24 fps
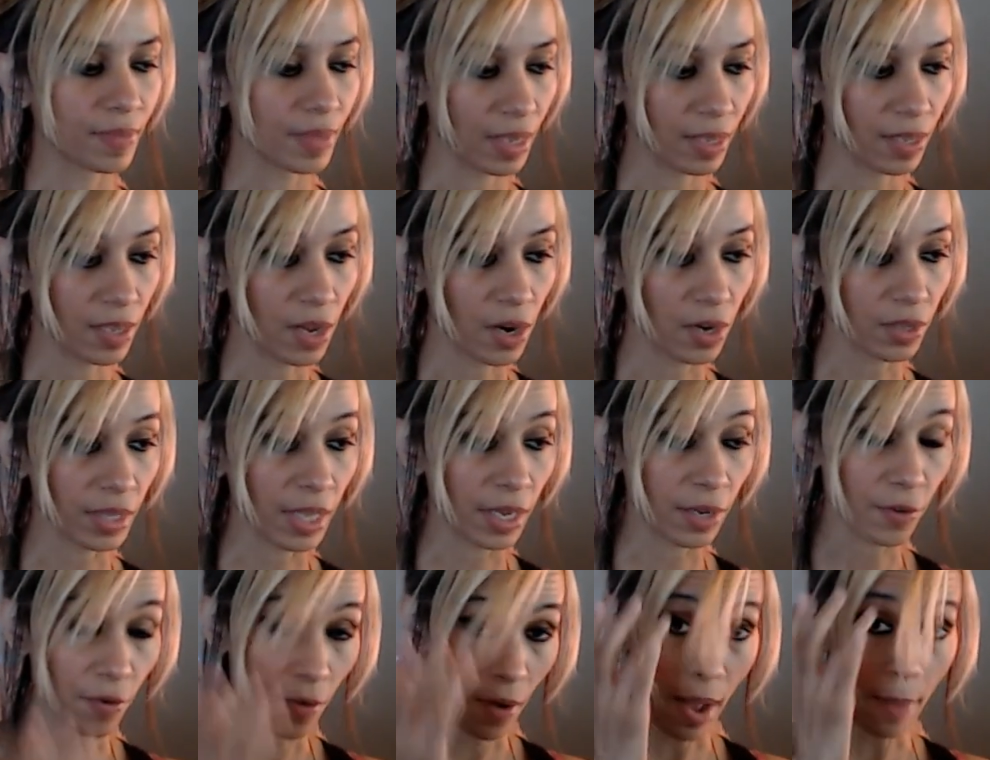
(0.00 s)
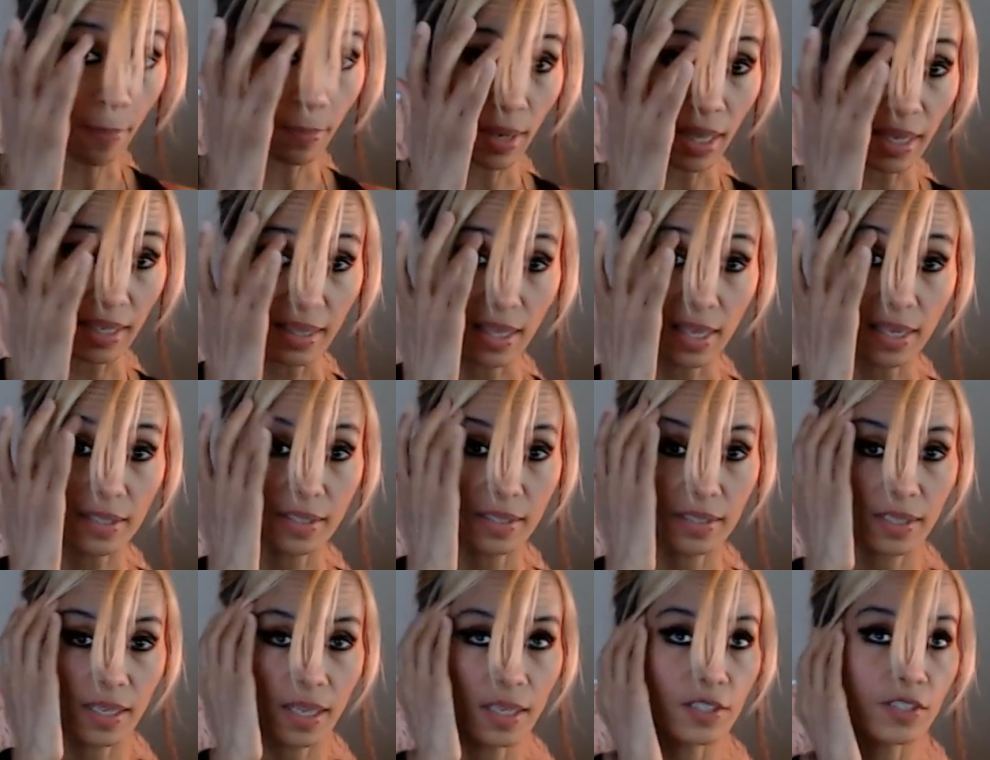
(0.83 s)
You know, and they grow up like
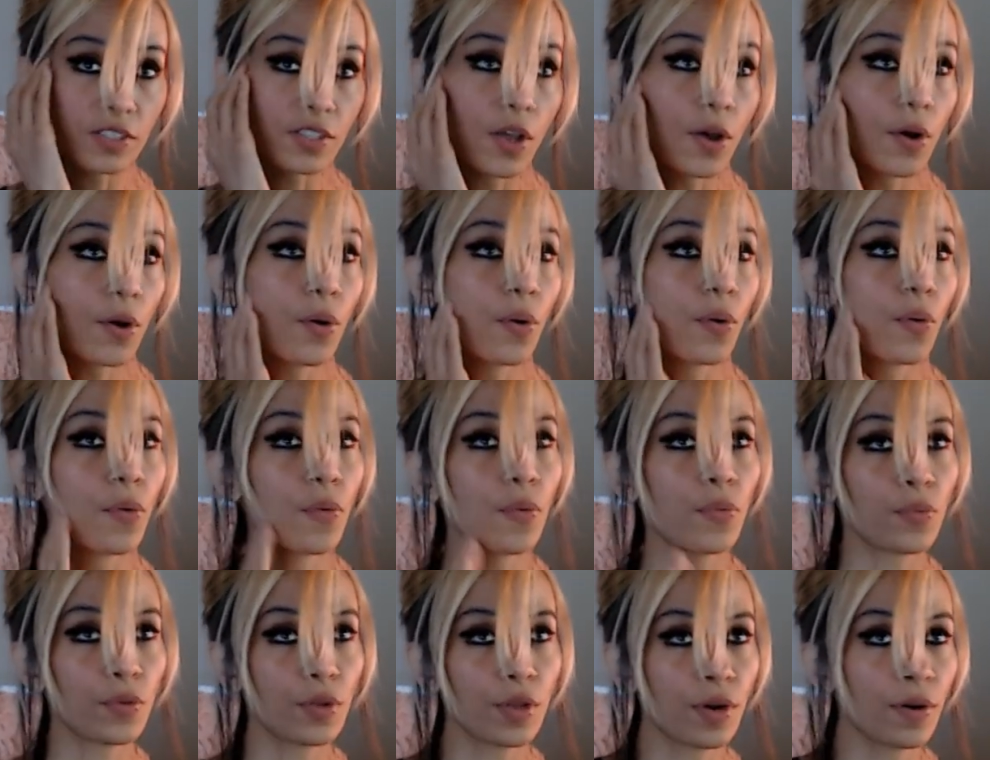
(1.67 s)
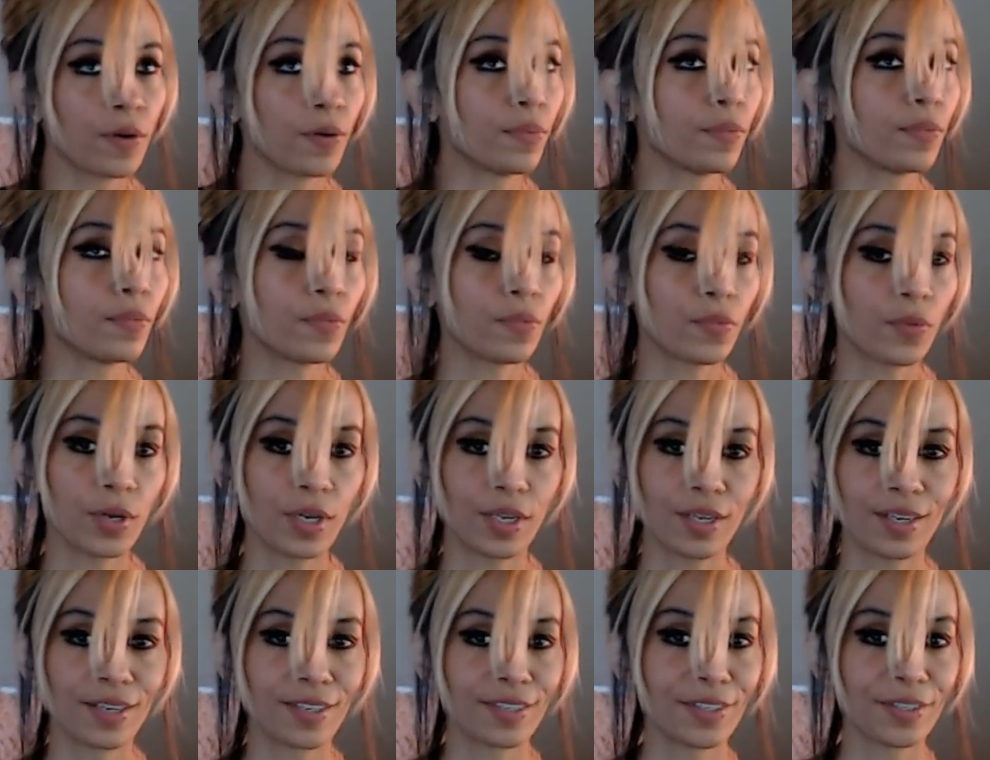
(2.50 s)
this. So, you know, what are
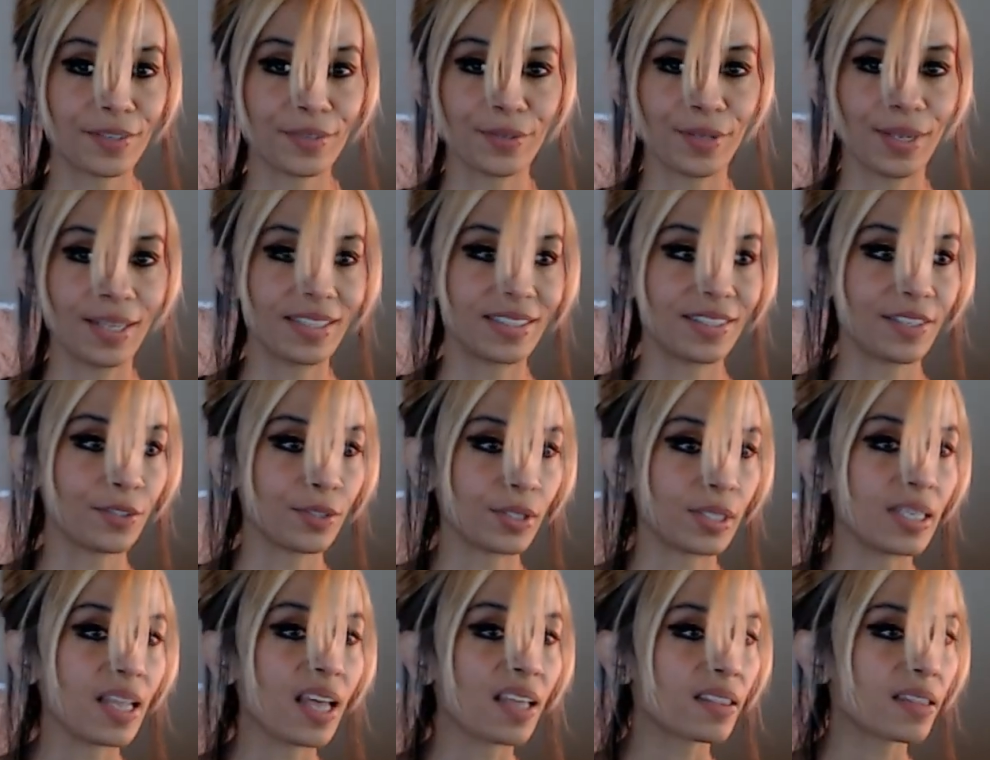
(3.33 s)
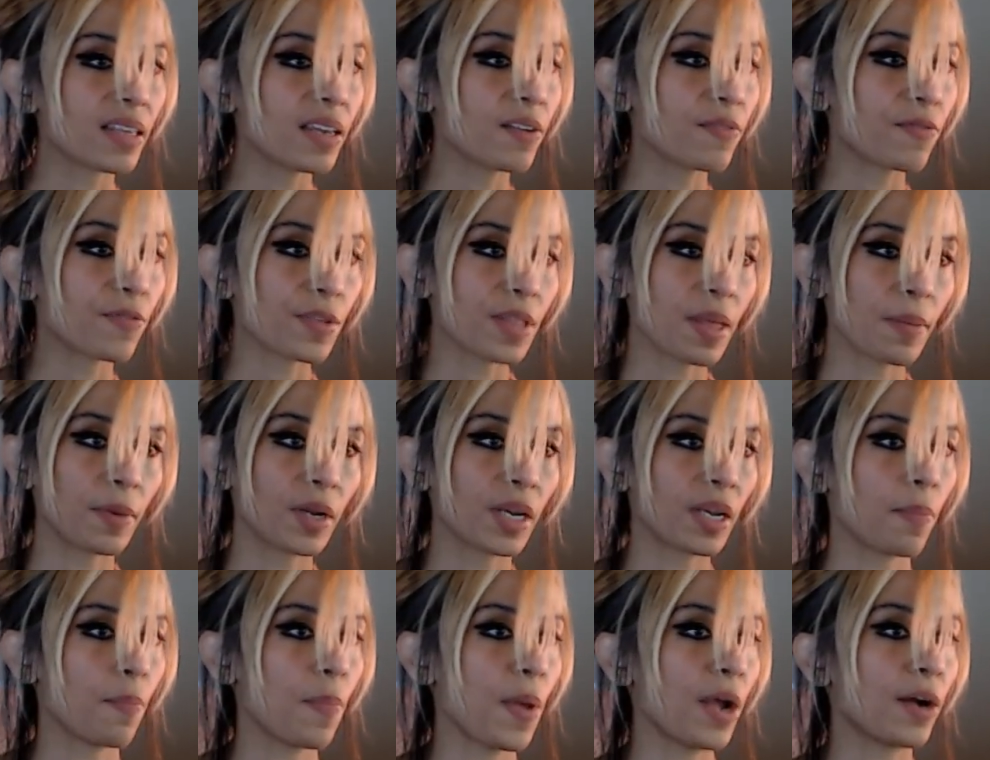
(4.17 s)
you going to do? Like, there's nothing for them to
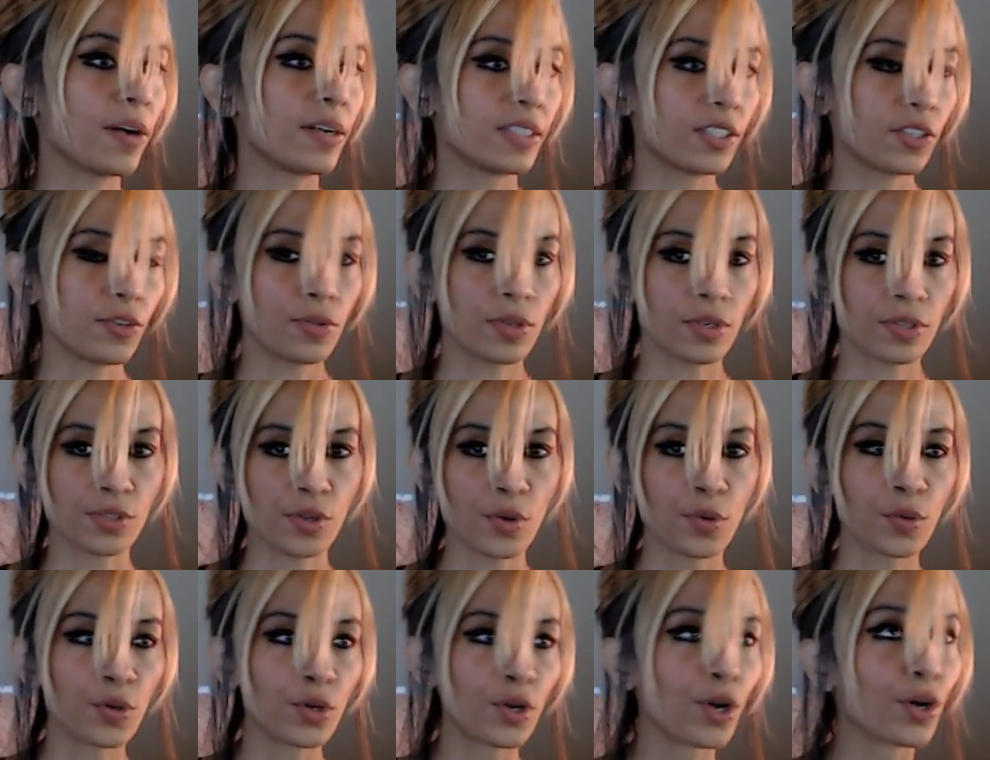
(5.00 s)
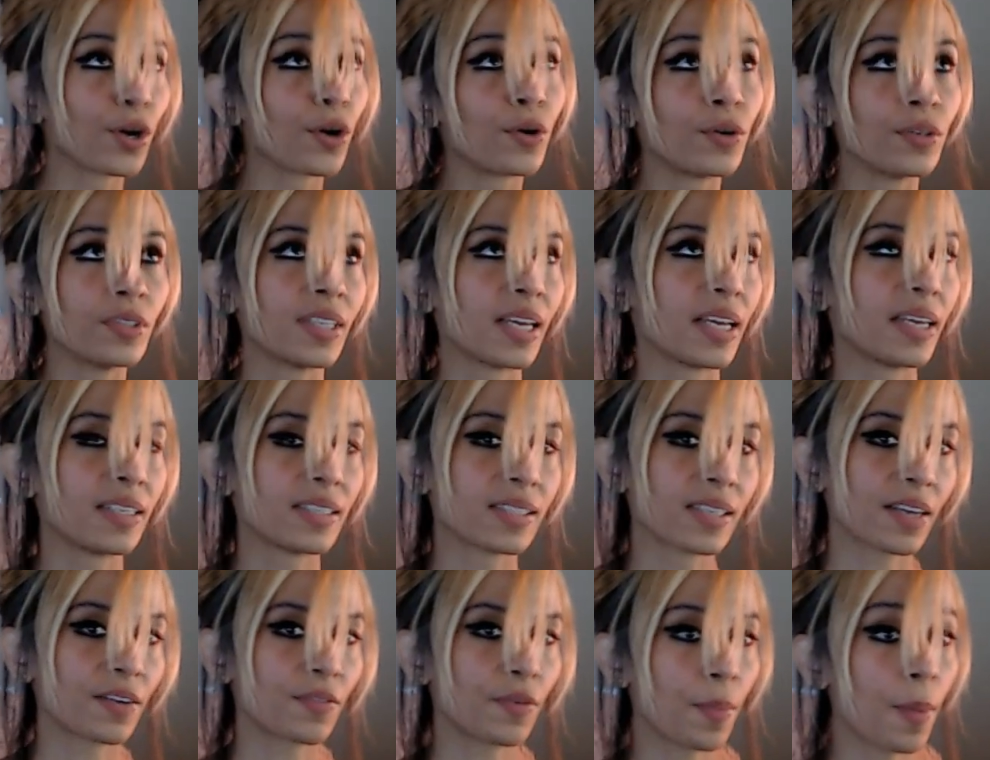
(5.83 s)
compare it to. There's no good old days.
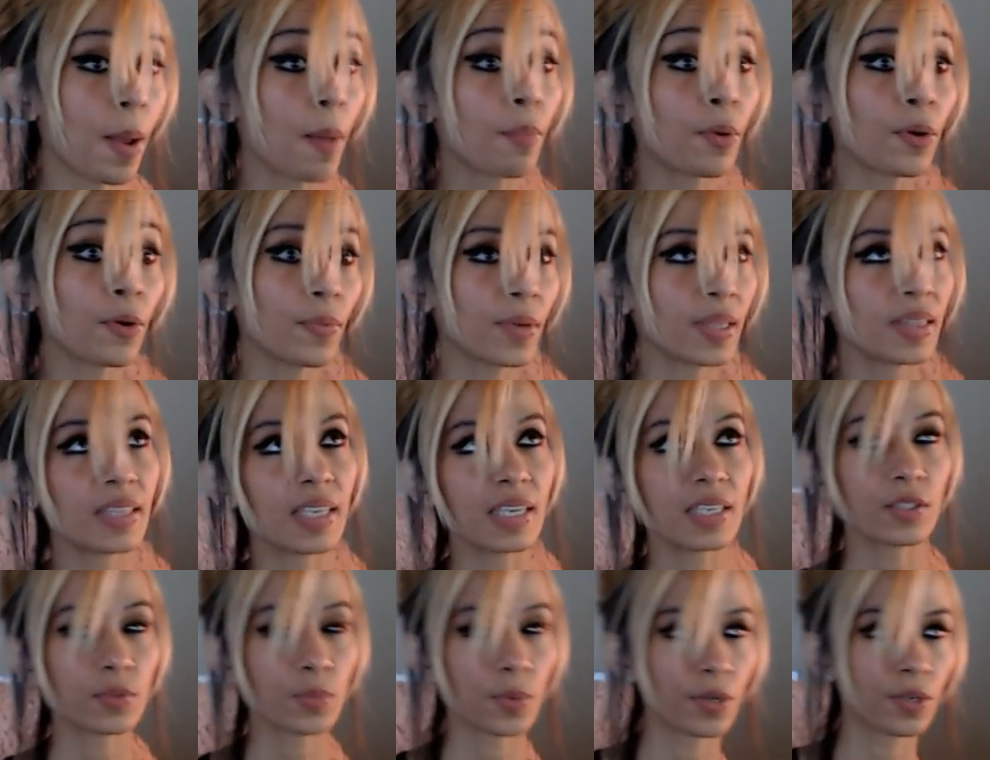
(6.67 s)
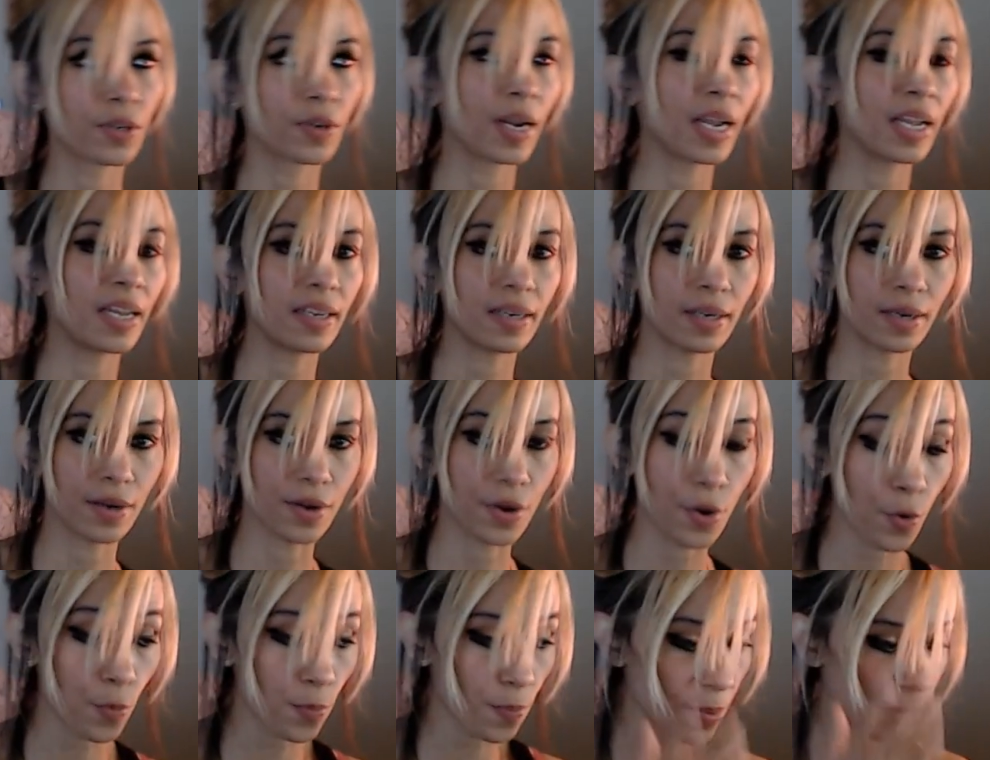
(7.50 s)
Like, remember when things were great?
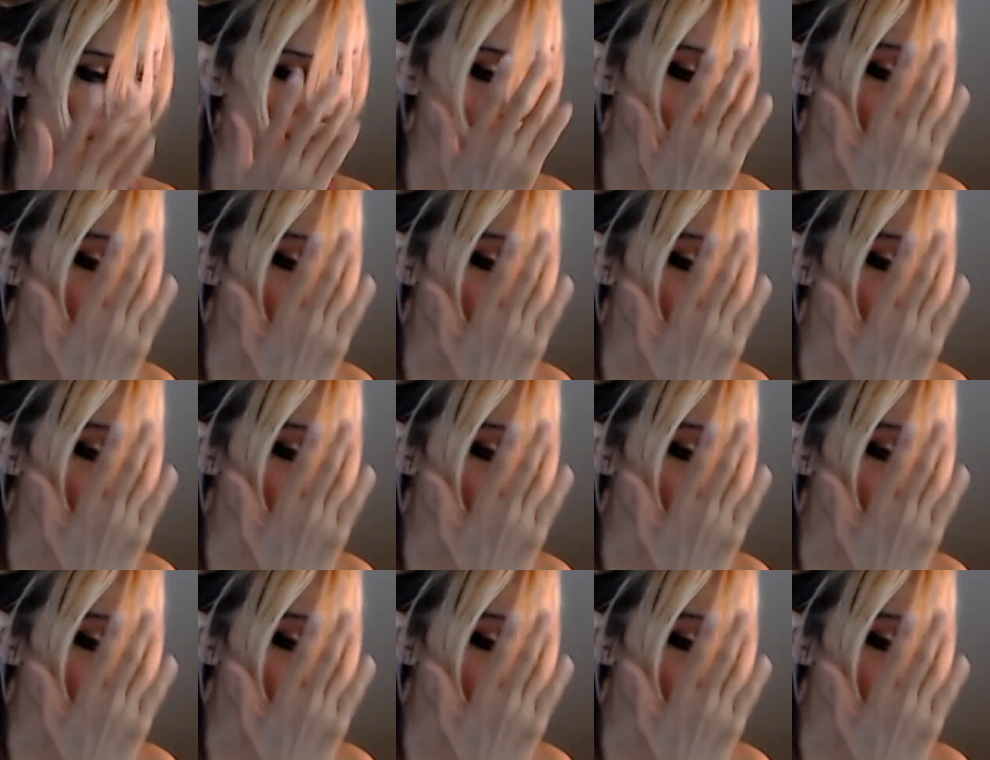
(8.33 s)
Nope.